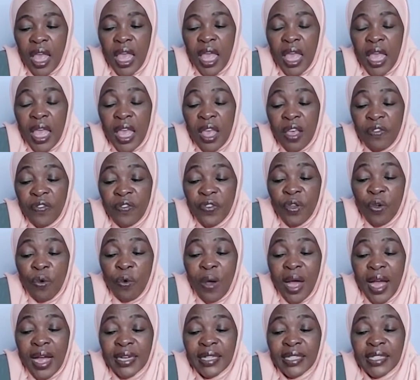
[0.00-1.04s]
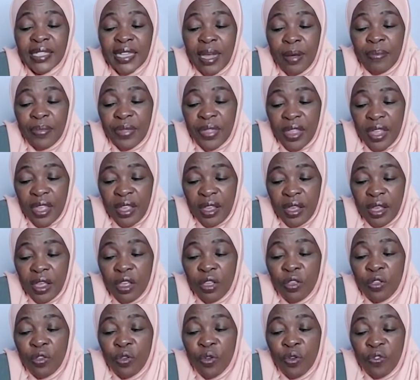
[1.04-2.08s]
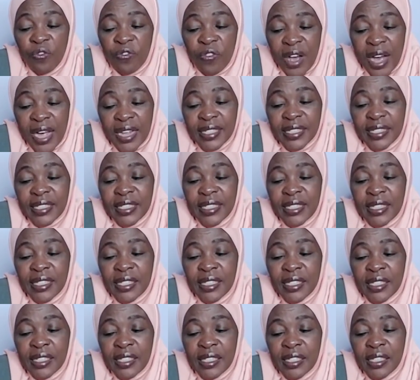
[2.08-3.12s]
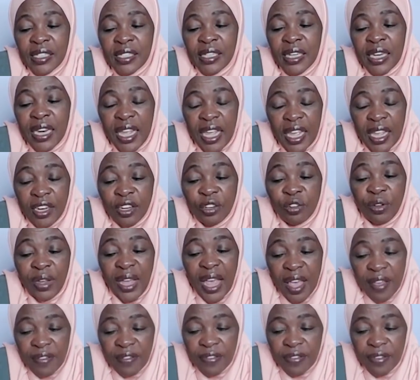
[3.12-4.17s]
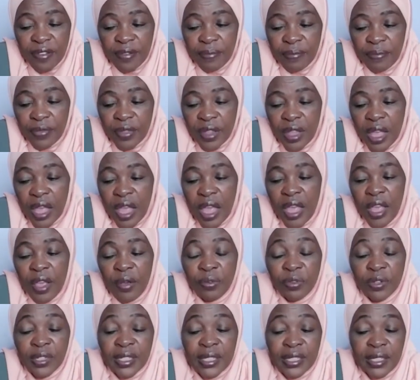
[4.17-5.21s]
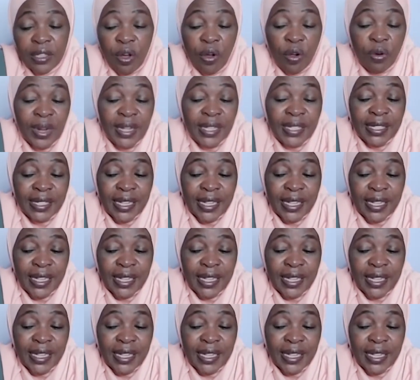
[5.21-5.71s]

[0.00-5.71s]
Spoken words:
If you want something, you first need to give. He would always